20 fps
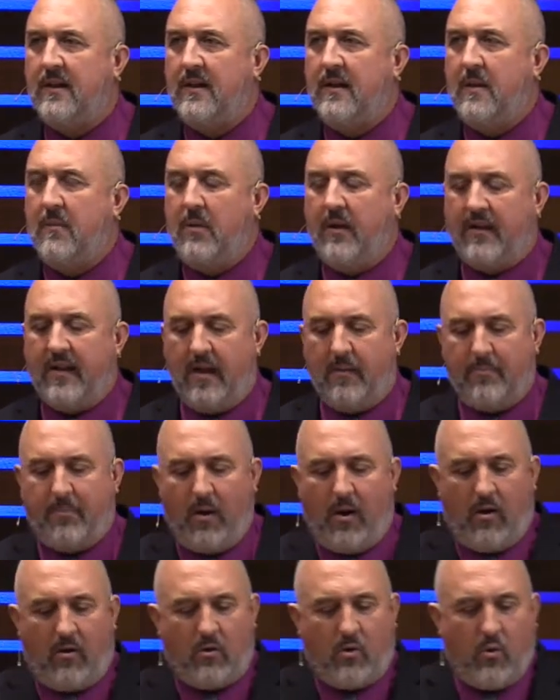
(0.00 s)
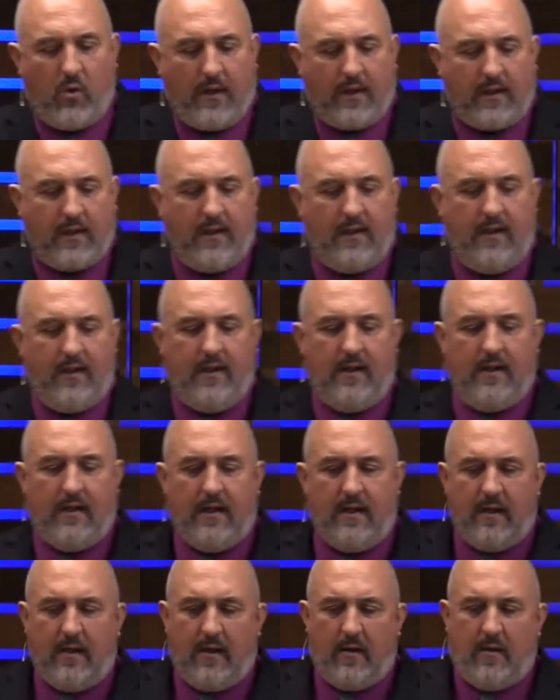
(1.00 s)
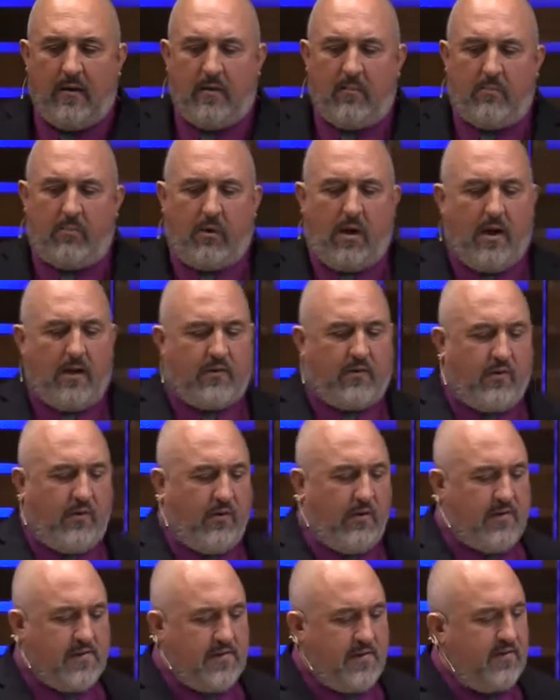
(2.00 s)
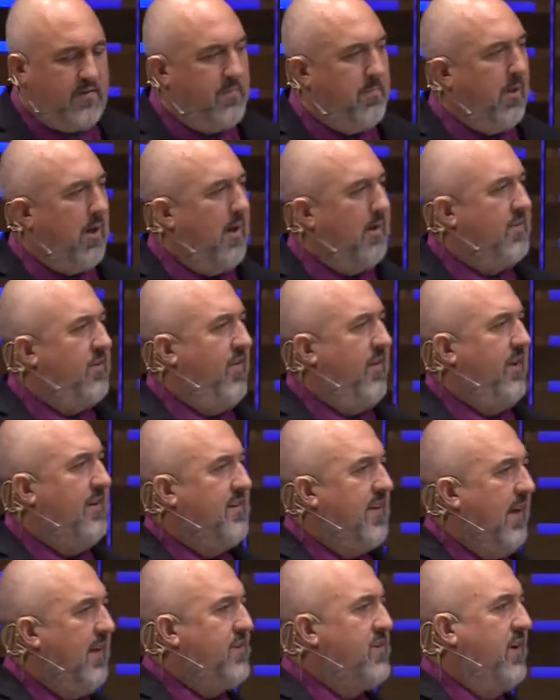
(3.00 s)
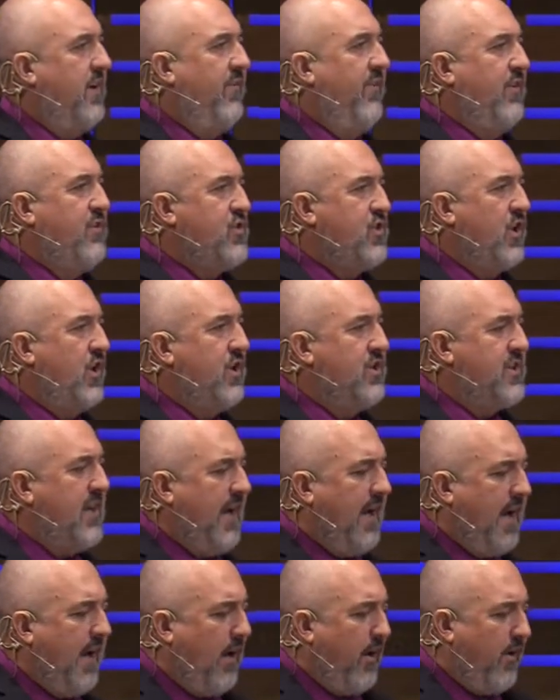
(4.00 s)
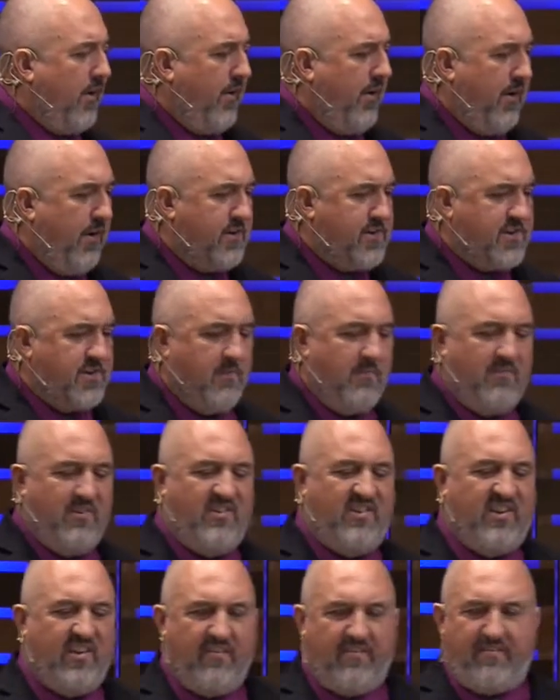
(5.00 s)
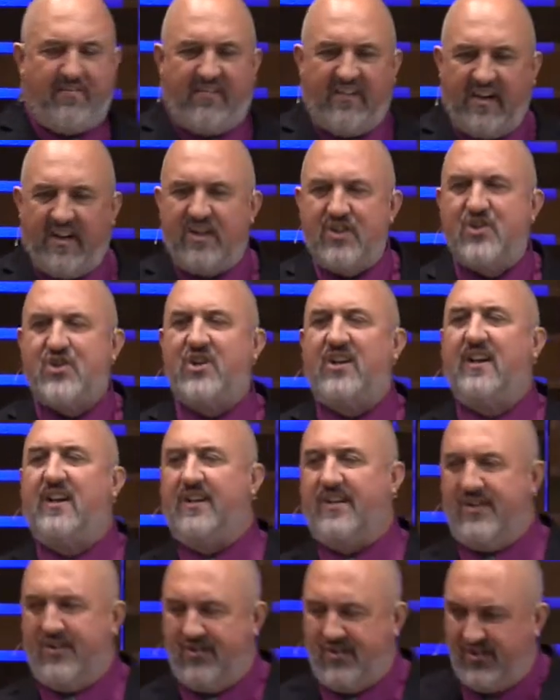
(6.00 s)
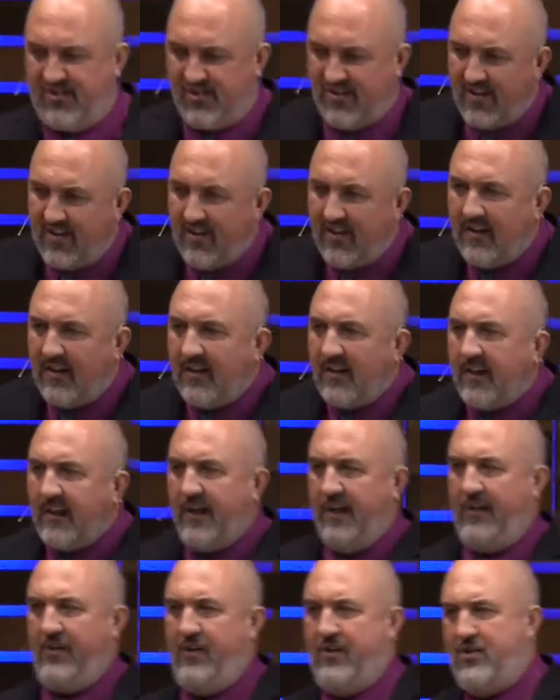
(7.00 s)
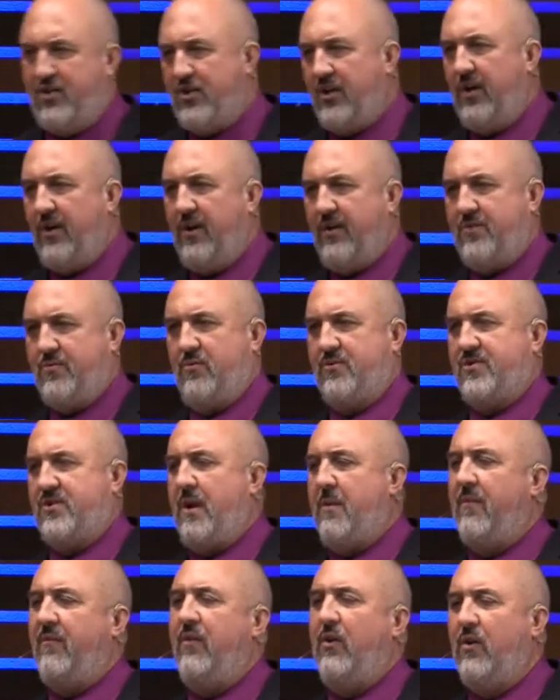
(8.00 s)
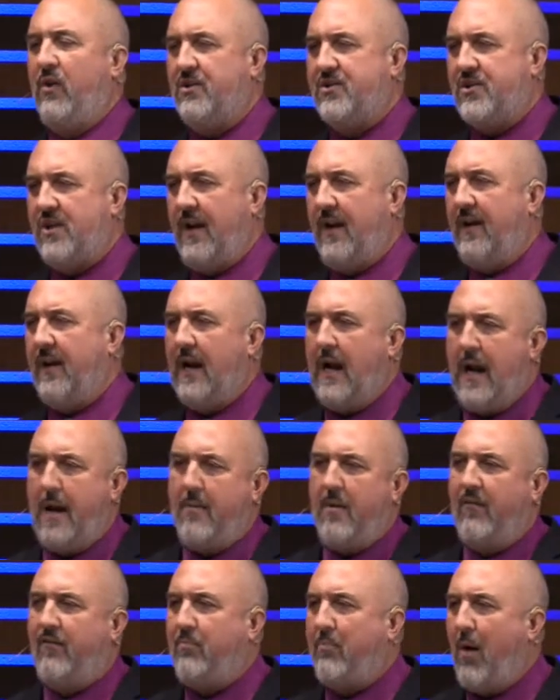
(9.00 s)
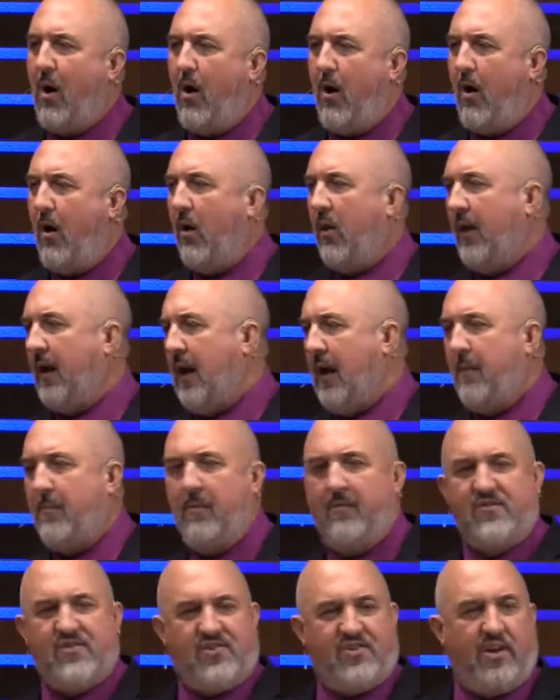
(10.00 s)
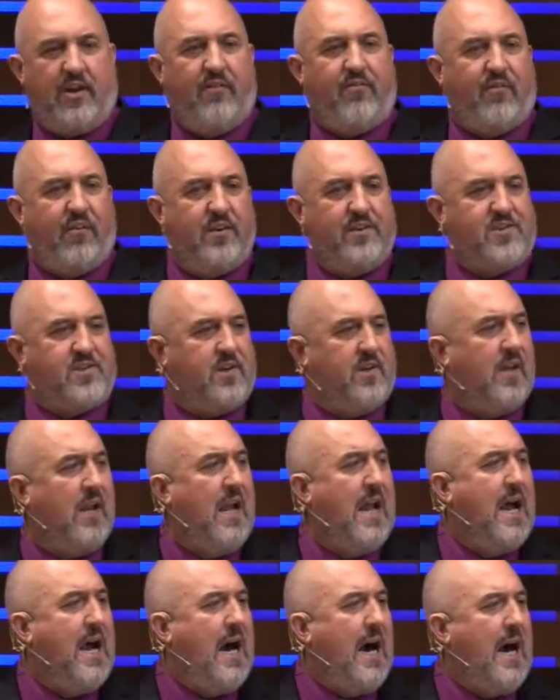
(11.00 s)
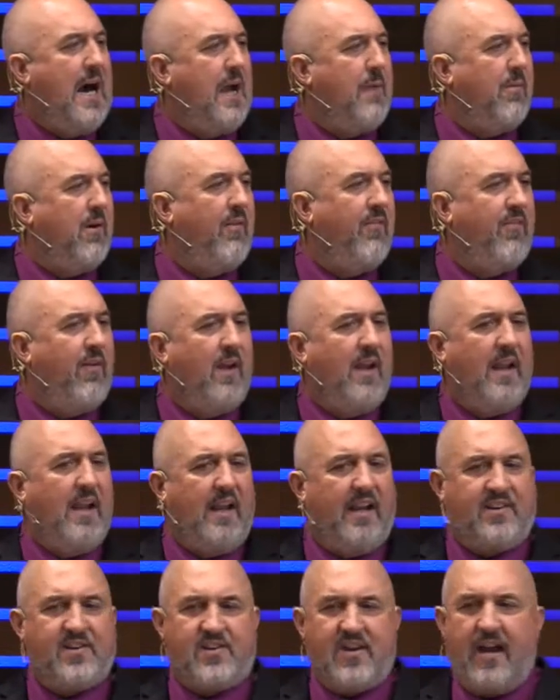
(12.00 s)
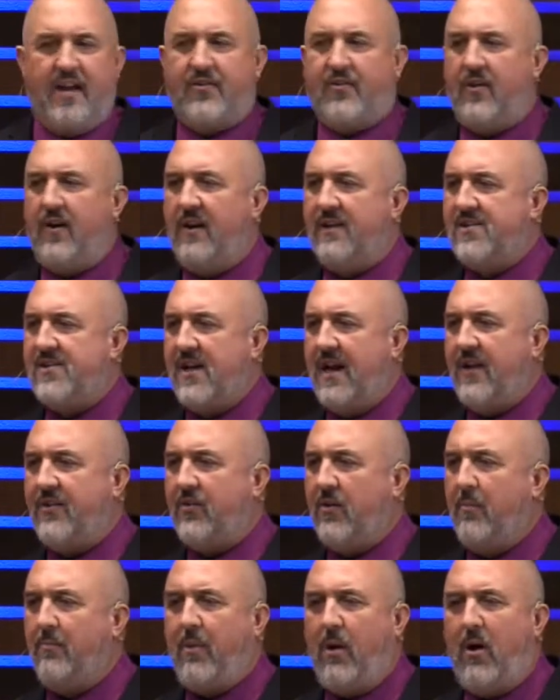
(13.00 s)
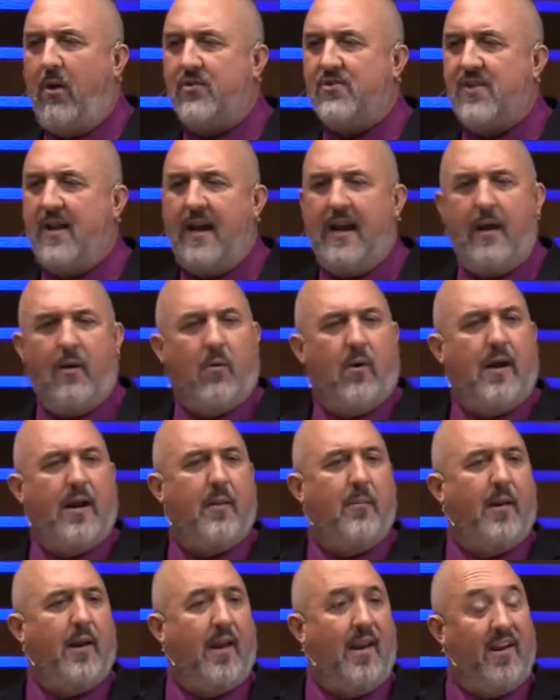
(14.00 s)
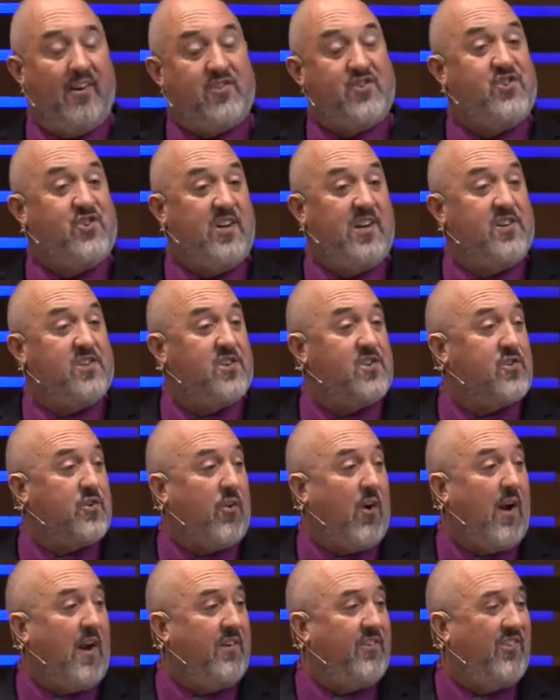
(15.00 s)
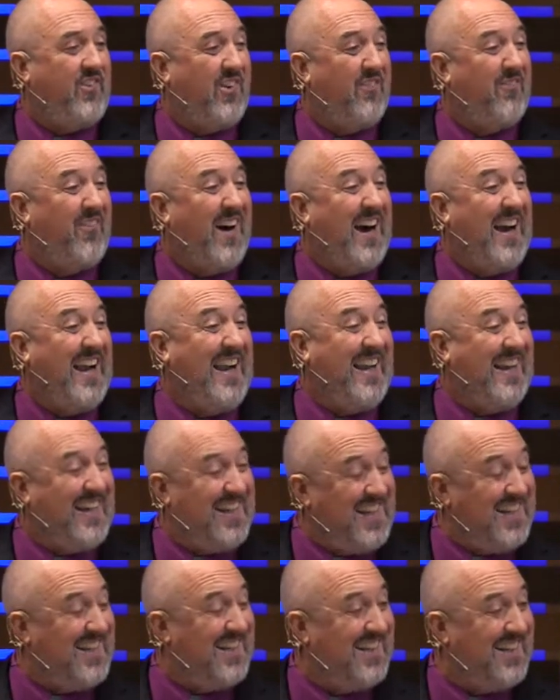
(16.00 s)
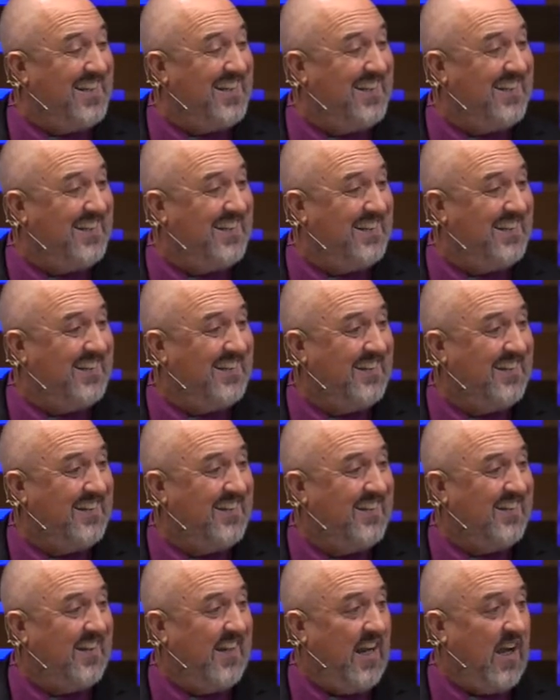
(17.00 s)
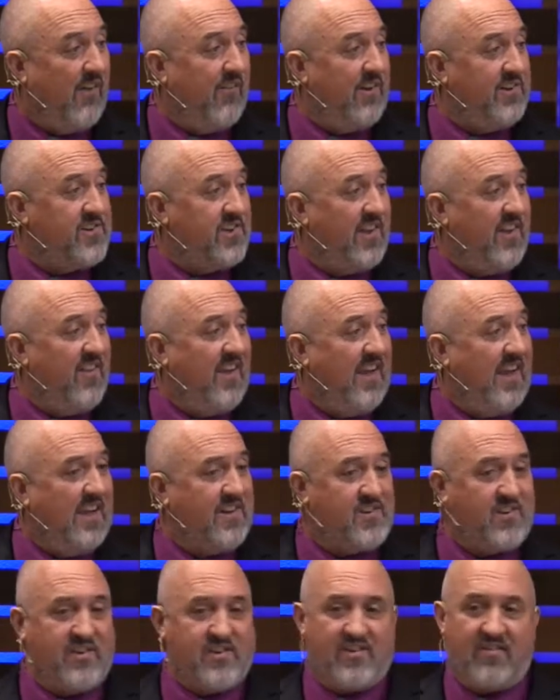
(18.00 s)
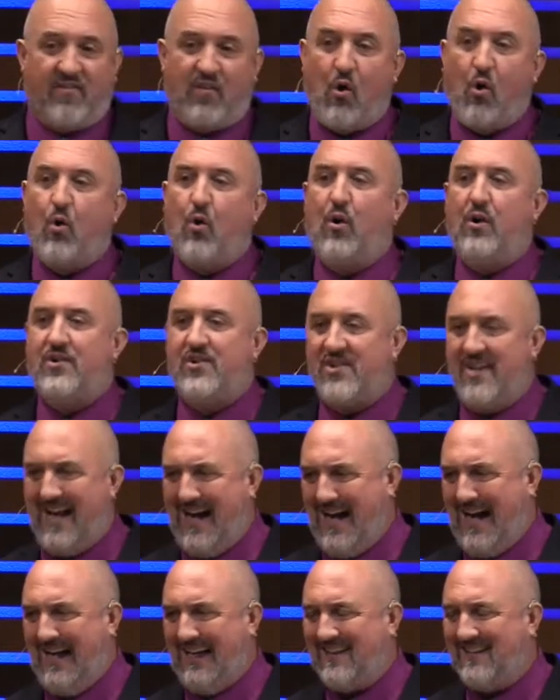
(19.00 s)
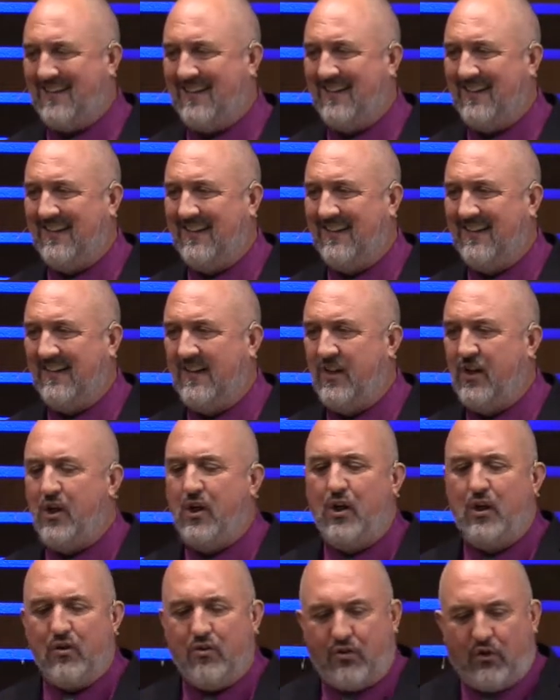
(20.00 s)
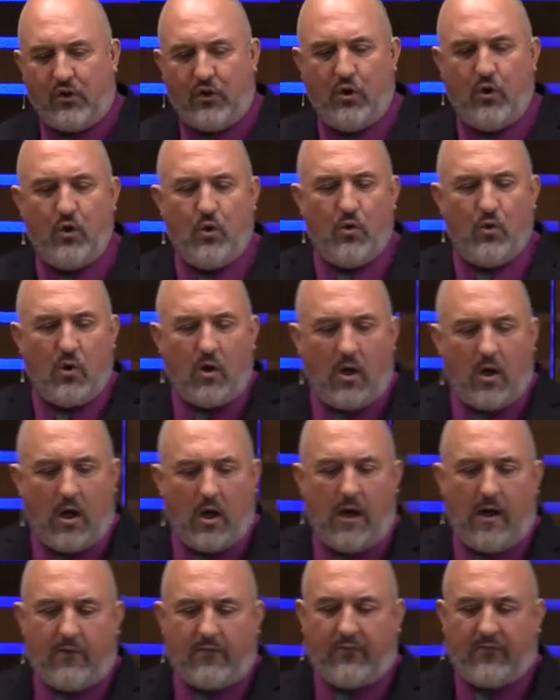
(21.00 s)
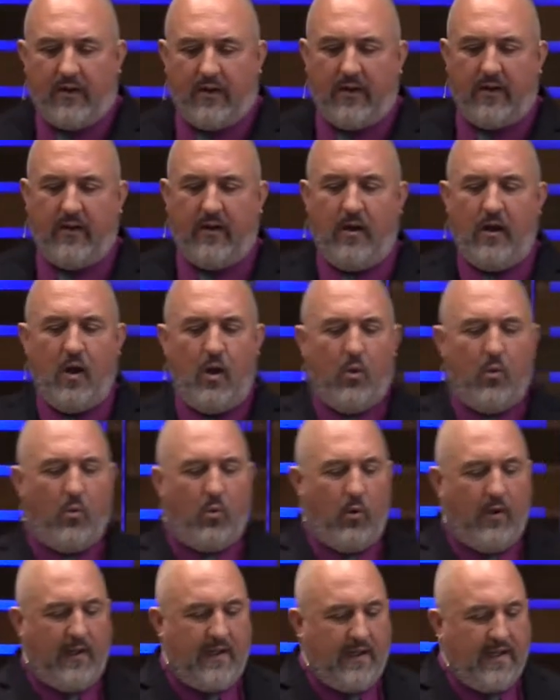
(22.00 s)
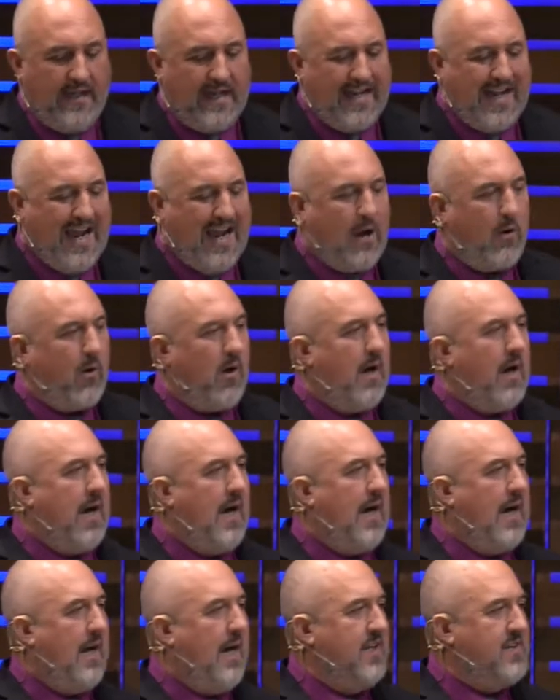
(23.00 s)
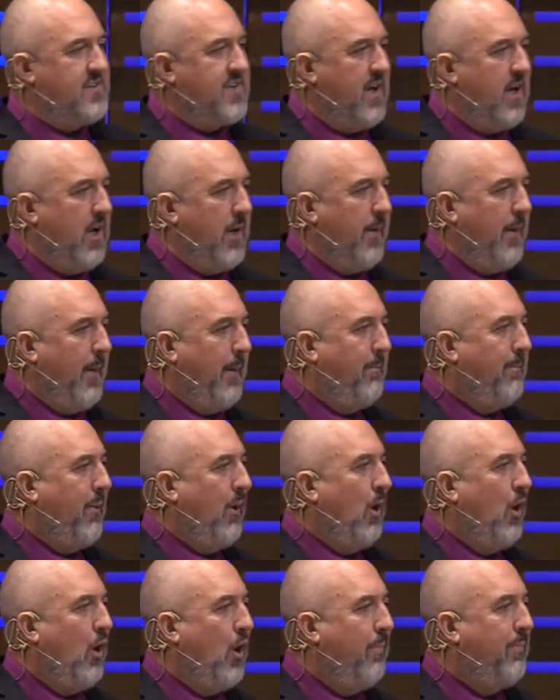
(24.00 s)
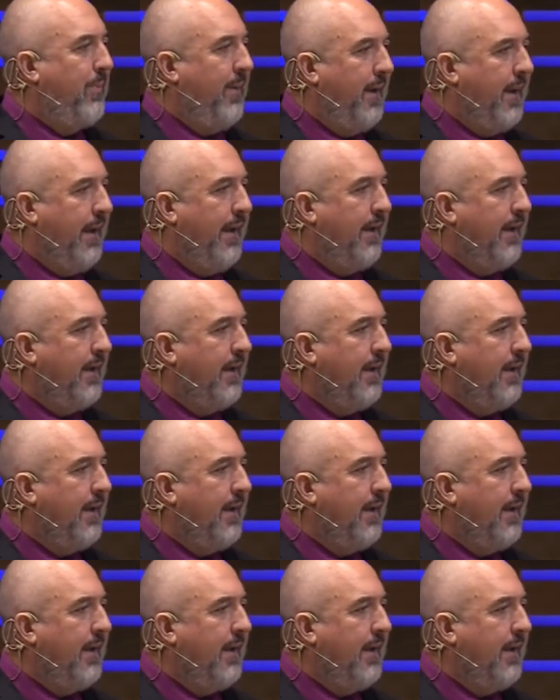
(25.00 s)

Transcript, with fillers: But then Paul quickly brought to, his, brought to the attention of the church, hey, I heard there's some divisions in the church. Well, some of you are saying that I'm of Paul and I'm of Cephas and I'm of etc., etc. And Paul's saying, hey, wait a minute, is Jesus Christ divided? And obviously the answer is, of course not. Too often we get our eyes on the pulpit